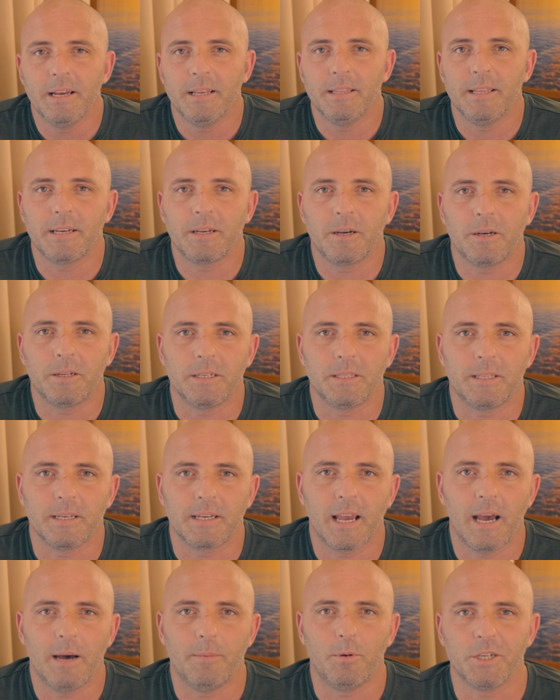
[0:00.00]
and they called it the
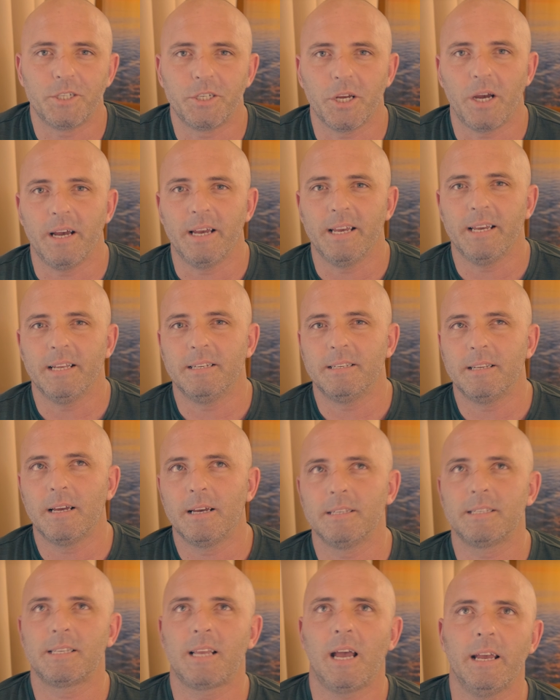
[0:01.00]
cowboy shot. It
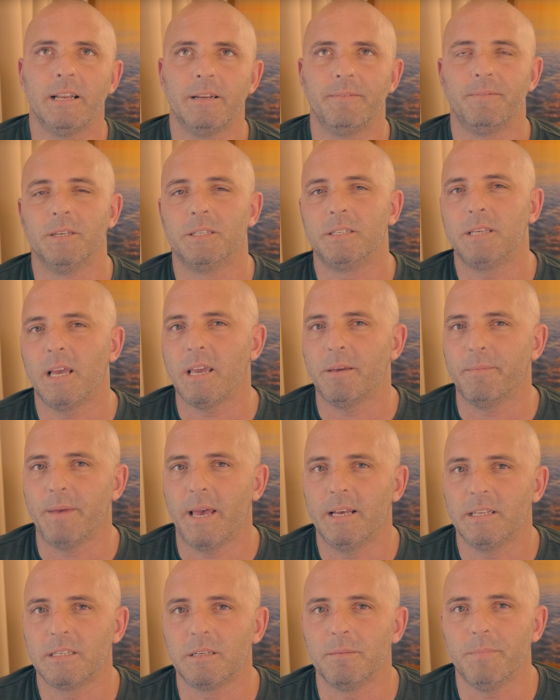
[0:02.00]
does kind of the same
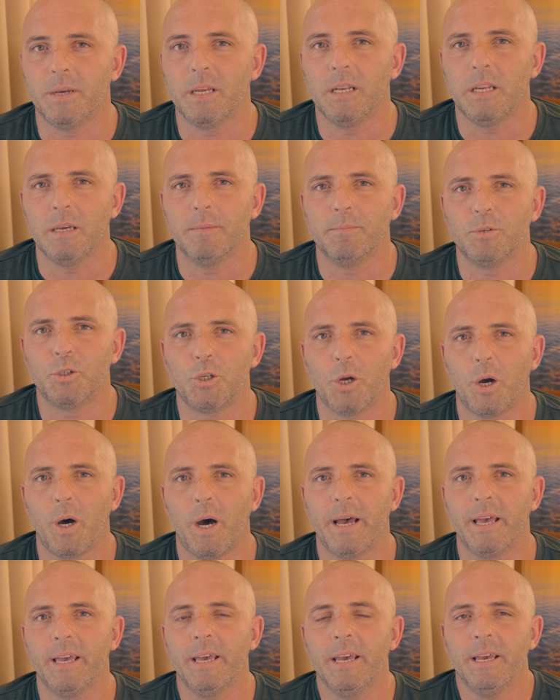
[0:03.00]
as a medium
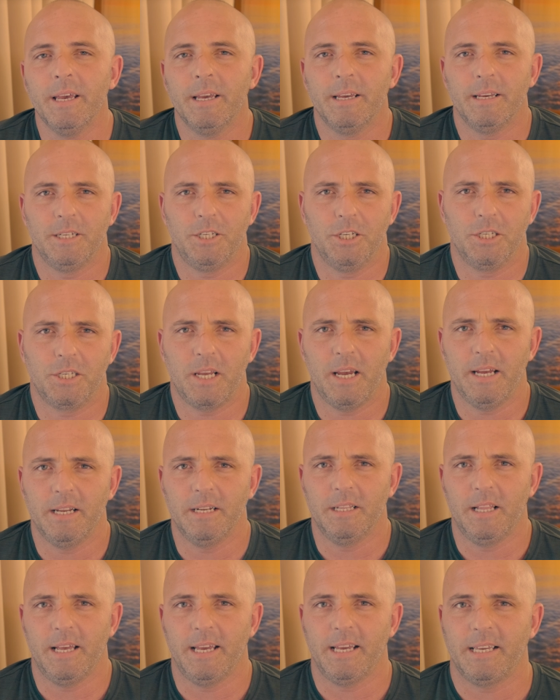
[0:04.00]
shot. It just kind
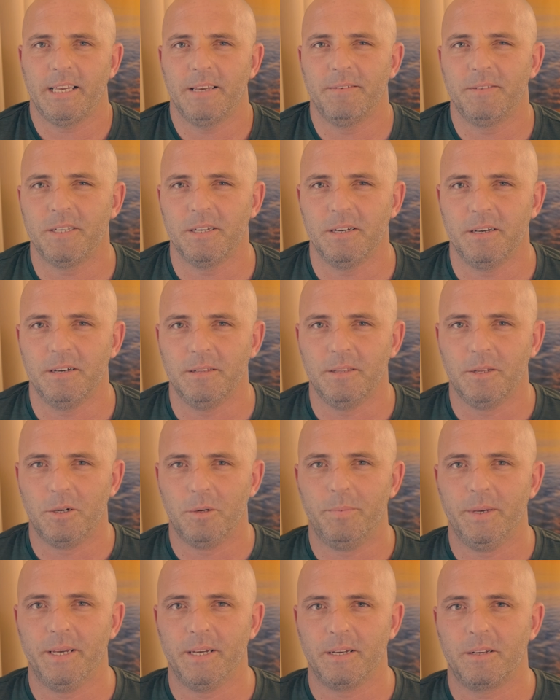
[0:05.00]
of like gives you a
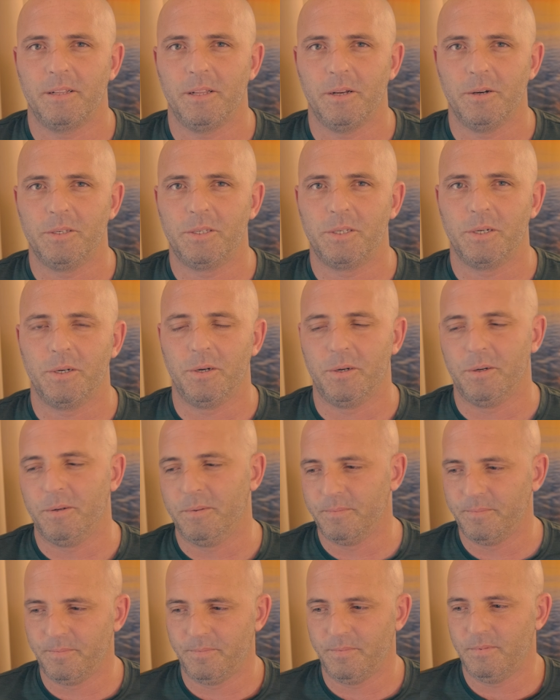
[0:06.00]
little bit
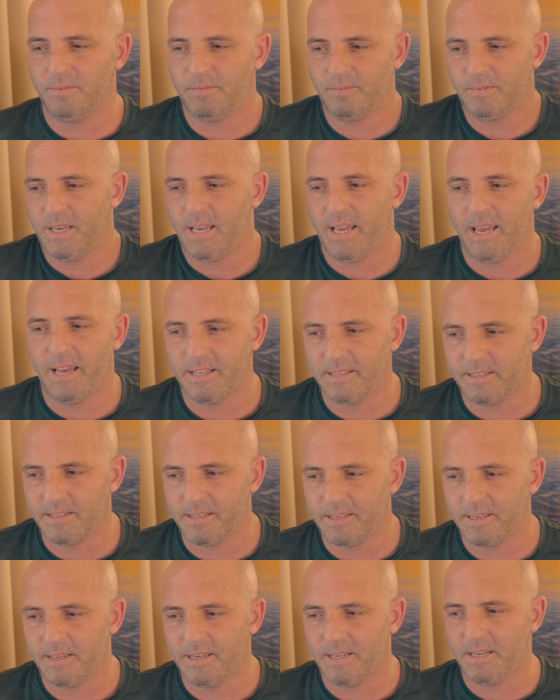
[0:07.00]
closer.
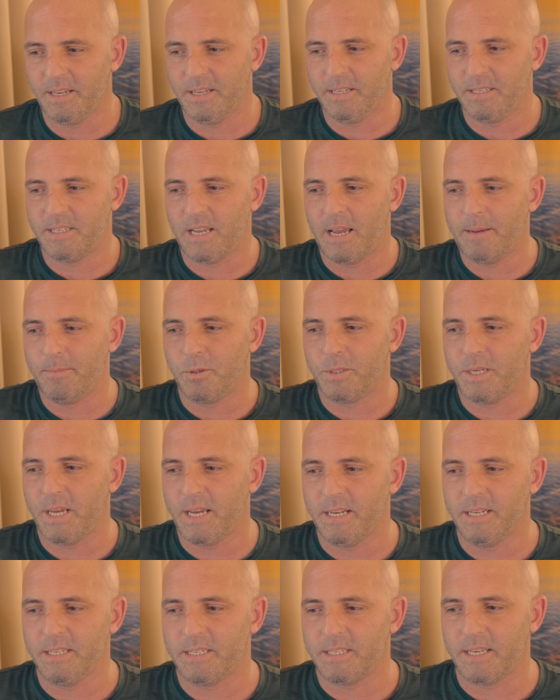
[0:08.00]
It
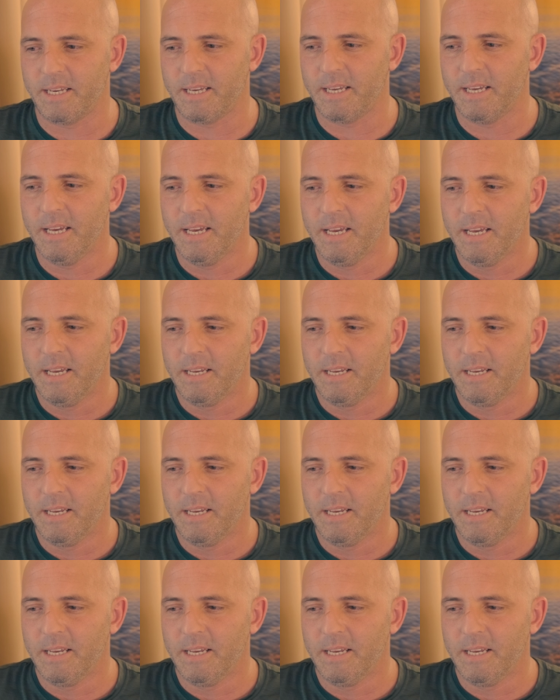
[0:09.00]
simultaneously